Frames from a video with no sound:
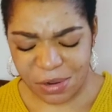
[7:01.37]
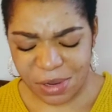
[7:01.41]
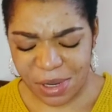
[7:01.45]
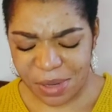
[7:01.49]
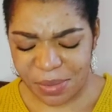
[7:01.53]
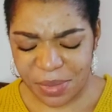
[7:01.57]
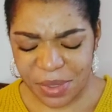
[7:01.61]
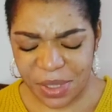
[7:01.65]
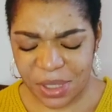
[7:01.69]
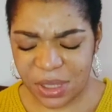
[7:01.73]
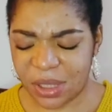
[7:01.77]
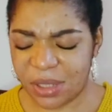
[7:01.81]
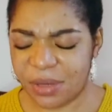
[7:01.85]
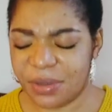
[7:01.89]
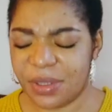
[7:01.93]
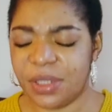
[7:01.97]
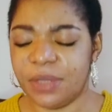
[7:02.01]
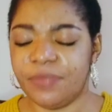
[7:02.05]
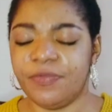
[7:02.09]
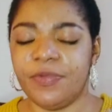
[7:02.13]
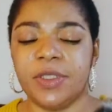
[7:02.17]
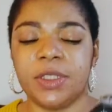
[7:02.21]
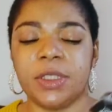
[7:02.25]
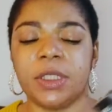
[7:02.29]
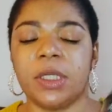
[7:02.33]
do i bring three
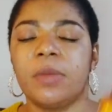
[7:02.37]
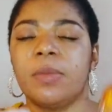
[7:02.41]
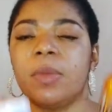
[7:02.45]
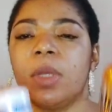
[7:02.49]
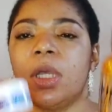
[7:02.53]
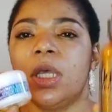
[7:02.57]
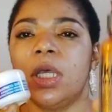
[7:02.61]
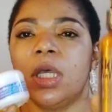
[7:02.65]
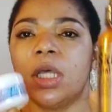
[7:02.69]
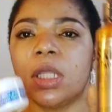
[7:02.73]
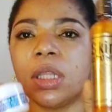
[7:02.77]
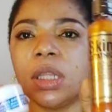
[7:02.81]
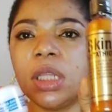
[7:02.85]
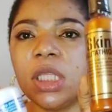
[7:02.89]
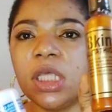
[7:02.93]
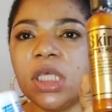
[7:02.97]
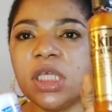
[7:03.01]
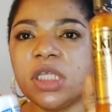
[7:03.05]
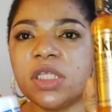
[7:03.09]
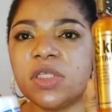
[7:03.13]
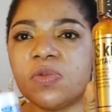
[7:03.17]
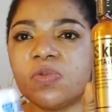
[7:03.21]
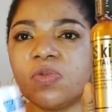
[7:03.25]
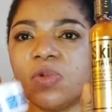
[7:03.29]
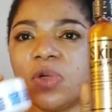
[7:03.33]
face cream
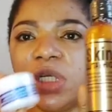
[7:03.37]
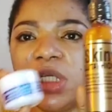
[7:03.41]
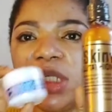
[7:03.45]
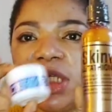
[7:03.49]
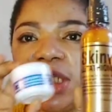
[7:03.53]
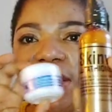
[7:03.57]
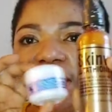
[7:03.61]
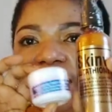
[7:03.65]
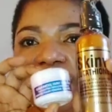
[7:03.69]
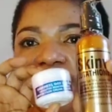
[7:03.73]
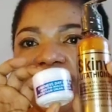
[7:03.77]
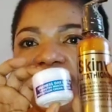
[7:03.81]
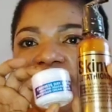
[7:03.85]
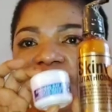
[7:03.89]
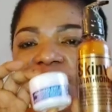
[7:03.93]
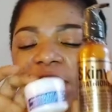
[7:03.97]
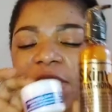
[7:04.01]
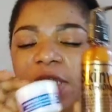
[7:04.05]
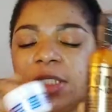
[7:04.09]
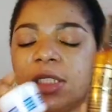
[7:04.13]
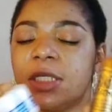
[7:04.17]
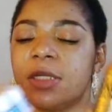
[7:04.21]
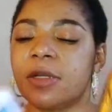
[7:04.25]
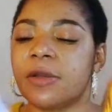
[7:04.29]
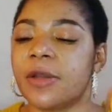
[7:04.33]
this one this is a
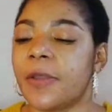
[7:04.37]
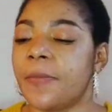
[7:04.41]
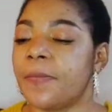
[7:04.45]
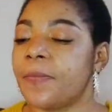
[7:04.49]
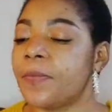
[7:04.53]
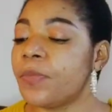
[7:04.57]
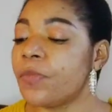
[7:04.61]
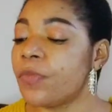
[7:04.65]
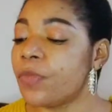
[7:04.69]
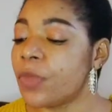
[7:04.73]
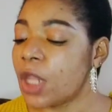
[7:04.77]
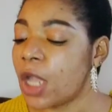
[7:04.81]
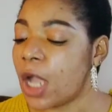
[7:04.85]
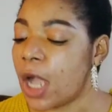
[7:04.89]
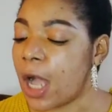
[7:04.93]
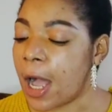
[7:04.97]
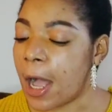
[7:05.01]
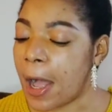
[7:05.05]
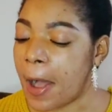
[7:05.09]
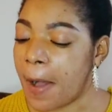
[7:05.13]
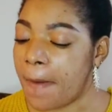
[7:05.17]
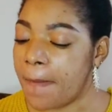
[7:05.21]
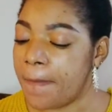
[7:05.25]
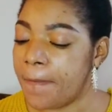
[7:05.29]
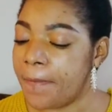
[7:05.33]
face cream
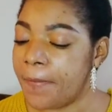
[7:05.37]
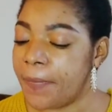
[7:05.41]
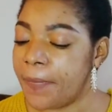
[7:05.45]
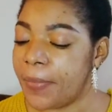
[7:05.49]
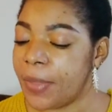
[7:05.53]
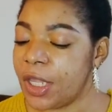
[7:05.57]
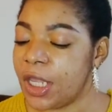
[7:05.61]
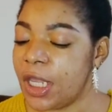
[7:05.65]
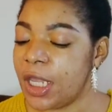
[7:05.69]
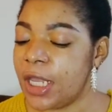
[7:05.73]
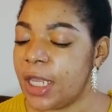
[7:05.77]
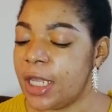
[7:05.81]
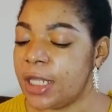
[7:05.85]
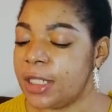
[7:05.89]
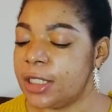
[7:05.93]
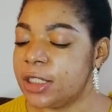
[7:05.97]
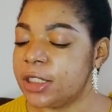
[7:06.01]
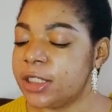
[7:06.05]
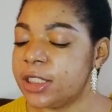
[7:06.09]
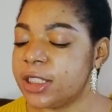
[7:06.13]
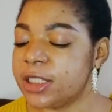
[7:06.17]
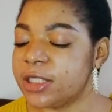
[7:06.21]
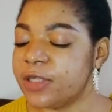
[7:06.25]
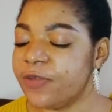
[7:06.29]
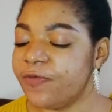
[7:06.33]
um a, eh,
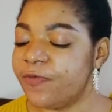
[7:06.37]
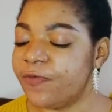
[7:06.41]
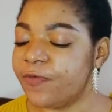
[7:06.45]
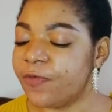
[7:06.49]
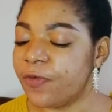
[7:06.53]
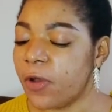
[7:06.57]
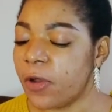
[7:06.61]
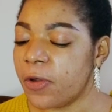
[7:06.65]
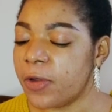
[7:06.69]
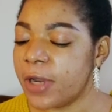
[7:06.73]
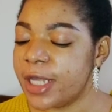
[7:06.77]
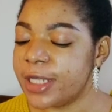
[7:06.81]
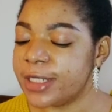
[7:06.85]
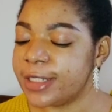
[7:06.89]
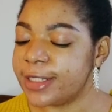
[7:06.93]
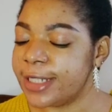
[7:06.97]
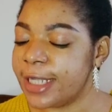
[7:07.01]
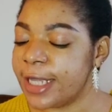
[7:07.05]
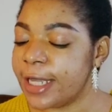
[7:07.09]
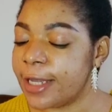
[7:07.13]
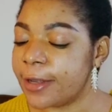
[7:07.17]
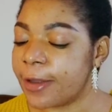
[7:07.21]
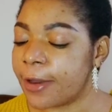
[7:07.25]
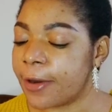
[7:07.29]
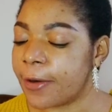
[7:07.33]
this is the flawless
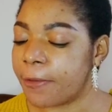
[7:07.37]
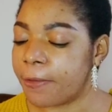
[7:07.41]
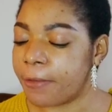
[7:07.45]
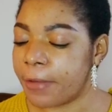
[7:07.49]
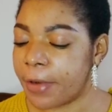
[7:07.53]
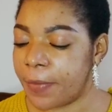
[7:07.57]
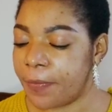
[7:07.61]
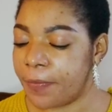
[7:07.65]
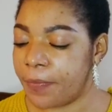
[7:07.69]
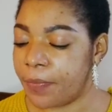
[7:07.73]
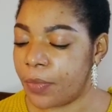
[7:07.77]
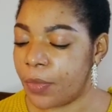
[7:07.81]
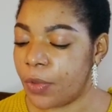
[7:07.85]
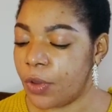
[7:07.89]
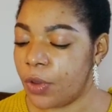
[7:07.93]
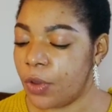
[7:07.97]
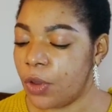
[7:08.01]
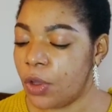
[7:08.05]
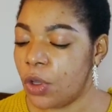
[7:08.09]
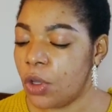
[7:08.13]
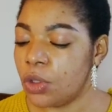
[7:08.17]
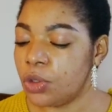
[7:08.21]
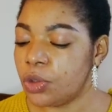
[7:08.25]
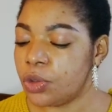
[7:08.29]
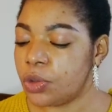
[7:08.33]
day cream
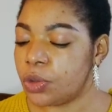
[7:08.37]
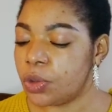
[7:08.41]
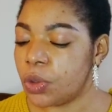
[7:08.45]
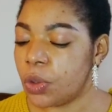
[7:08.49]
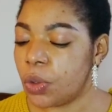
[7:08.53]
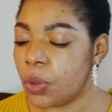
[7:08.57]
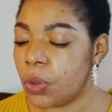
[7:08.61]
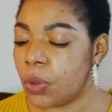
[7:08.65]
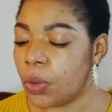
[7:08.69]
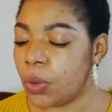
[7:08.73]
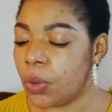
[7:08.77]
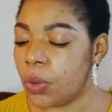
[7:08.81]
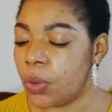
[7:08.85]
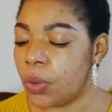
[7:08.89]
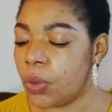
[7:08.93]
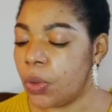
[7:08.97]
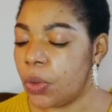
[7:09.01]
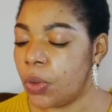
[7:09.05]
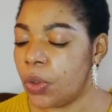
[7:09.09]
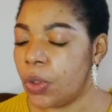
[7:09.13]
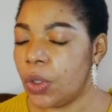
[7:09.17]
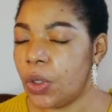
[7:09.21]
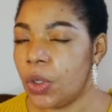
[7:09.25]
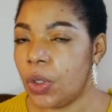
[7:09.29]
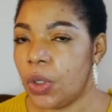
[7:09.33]
so
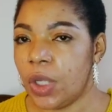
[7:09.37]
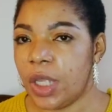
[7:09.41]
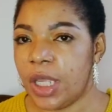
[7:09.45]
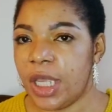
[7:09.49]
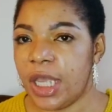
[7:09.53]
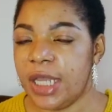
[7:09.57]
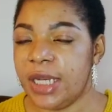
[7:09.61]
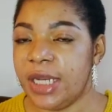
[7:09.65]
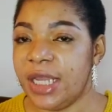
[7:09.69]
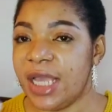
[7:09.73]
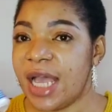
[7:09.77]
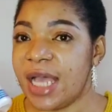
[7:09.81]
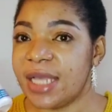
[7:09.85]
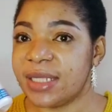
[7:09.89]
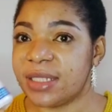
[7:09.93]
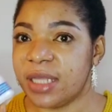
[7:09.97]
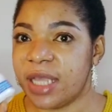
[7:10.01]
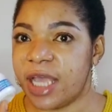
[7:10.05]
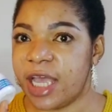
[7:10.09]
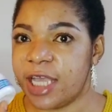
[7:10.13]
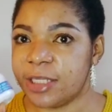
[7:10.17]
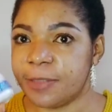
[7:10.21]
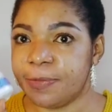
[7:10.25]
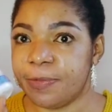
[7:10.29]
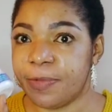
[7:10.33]
and it has
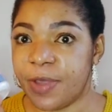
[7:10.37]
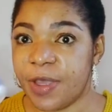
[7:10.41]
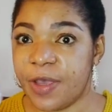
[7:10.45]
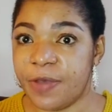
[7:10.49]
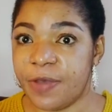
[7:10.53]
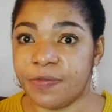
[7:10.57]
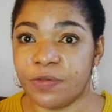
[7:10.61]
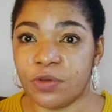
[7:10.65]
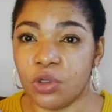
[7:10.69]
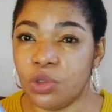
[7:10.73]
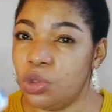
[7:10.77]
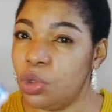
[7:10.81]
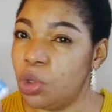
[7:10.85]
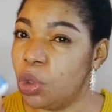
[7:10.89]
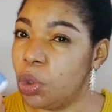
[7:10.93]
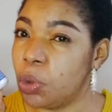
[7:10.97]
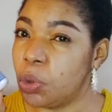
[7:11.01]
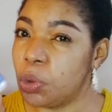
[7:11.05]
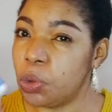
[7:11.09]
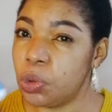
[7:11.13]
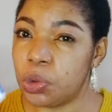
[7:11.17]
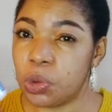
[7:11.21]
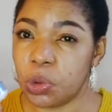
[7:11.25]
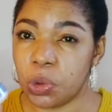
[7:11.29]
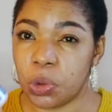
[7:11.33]
SPF, so you're
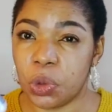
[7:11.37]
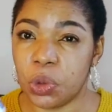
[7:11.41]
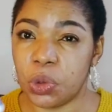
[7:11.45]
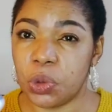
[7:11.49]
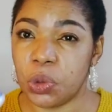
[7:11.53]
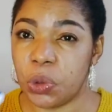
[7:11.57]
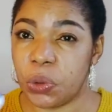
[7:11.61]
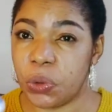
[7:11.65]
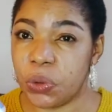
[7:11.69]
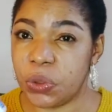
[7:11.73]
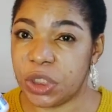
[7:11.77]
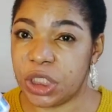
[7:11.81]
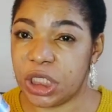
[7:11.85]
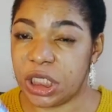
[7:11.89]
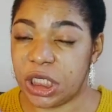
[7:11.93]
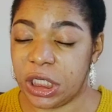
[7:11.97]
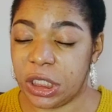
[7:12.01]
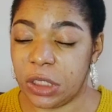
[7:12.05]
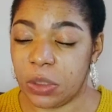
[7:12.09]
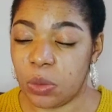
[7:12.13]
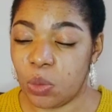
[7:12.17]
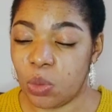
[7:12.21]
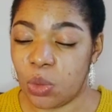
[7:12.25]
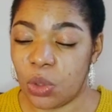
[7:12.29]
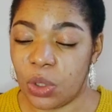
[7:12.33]
good to go to use it
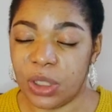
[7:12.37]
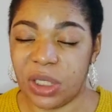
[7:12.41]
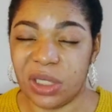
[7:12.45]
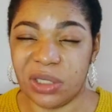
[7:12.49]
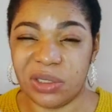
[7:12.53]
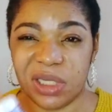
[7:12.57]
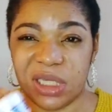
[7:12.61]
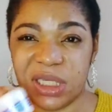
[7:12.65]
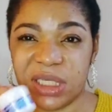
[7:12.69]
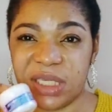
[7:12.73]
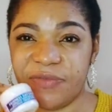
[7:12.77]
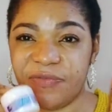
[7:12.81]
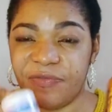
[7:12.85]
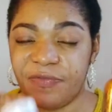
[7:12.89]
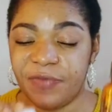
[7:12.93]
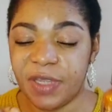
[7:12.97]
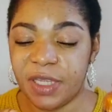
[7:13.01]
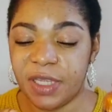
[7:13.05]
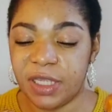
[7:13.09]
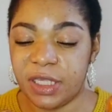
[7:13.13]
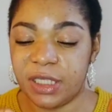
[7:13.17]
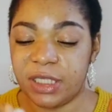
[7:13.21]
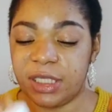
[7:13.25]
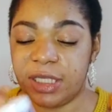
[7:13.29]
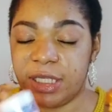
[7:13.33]
in the morning. So it's a
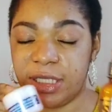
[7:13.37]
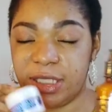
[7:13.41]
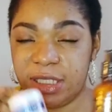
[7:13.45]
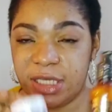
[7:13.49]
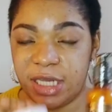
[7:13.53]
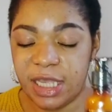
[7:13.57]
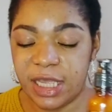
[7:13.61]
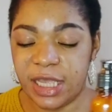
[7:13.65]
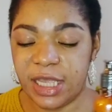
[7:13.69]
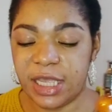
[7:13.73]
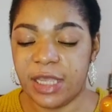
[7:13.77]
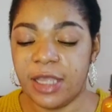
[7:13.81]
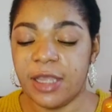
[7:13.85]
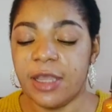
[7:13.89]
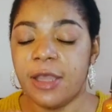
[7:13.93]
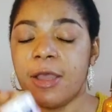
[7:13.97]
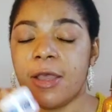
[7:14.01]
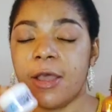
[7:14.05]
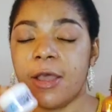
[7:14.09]
it's a day